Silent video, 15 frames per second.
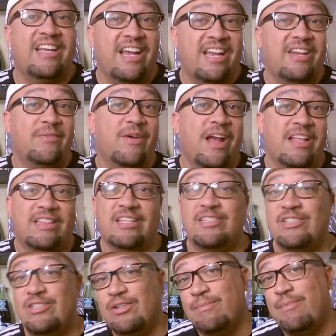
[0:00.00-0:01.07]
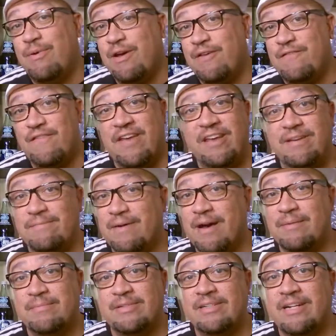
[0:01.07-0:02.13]
Anyway, this is your boy
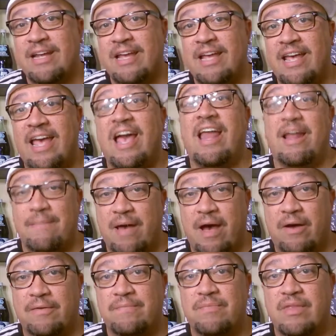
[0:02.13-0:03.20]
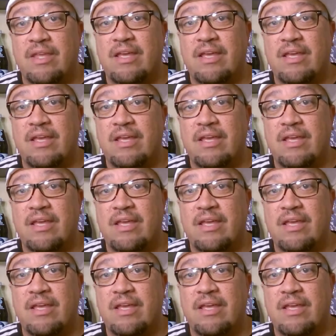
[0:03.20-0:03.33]
Vegabomber, and I'm out.